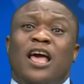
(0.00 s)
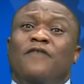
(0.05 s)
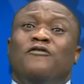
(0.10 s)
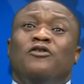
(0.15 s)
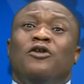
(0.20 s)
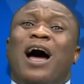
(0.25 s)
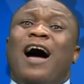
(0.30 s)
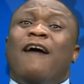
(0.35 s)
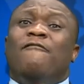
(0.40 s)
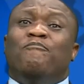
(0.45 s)
If
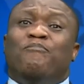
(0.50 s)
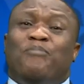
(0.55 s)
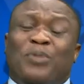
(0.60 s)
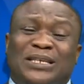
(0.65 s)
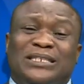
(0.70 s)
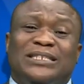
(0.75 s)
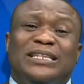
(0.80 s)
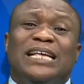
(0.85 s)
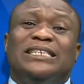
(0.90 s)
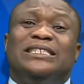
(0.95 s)
you don't have
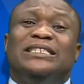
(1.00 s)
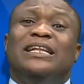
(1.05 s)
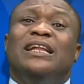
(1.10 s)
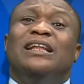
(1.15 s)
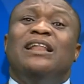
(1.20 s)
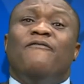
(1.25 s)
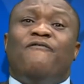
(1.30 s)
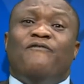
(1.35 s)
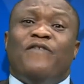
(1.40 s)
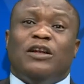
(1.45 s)
business
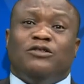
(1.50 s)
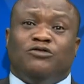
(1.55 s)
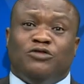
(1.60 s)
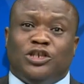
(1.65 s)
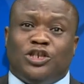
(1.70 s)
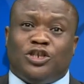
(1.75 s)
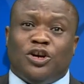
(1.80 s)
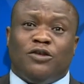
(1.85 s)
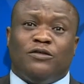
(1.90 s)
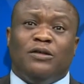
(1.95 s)
leading a
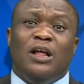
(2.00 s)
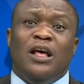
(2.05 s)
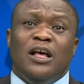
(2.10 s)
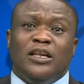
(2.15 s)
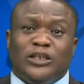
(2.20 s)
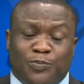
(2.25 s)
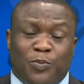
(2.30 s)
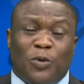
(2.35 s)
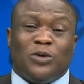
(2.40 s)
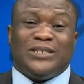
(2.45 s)
federation,
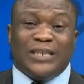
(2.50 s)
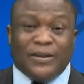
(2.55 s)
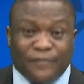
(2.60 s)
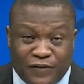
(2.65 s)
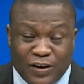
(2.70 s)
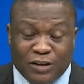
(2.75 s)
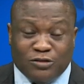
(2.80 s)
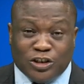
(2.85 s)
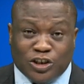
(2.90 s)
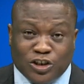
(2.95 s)
sporting
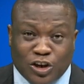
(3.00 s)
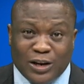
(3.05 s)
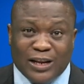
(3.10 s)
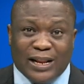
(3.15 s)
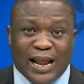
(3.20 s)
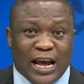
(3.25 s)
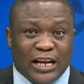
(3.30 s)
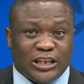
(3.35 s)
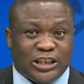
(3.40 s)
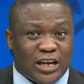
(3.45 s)
federation
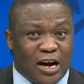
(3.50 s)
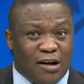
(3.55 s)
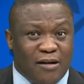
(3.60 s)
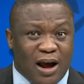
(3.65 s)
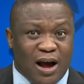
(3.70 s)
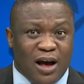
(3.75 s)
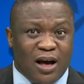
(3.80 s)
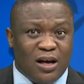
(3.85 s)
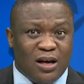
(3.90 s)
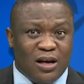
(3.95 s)
in
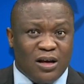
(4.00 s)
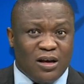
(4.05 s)
Nigeria,